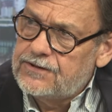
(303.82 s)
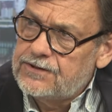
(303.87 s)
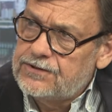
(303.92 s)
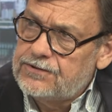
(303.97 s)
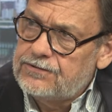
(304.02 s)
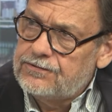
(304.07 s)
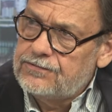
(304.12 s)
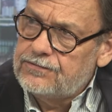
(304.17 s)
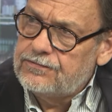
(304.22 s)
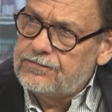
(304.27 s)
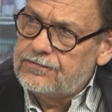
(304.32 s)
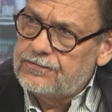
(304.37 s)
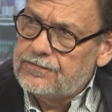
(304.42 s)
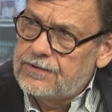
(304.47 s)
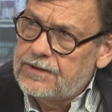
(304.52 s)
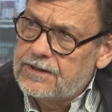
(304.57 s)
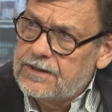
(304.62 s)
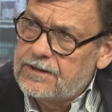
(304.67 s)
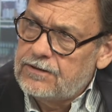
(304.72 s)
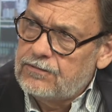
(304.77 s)
to
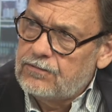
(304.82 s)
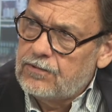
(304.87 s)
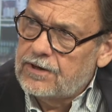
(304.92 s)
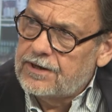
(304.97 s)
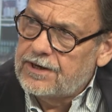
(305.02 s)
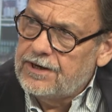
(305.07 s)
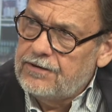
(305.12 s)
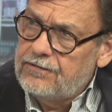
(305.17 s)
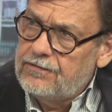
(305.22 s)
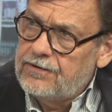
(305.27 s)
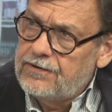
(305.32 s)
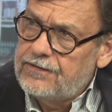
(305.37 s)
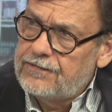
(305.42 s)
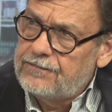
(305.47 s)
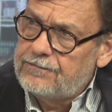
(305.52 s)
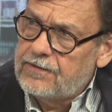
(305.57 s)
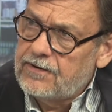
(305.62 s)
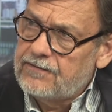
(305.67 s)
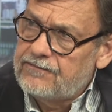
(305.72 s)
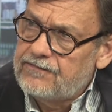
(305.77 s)
working with
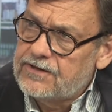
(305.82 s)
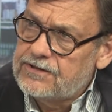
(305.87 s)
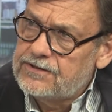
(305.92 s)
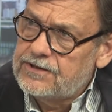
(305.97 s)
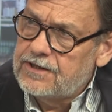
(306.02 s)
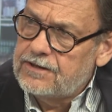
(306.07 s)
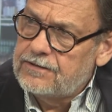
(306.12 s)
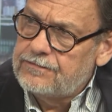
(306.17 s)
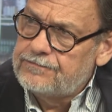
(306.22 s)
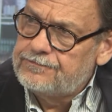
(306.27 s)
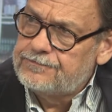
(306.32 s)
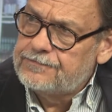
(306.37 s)
Perfect Channel?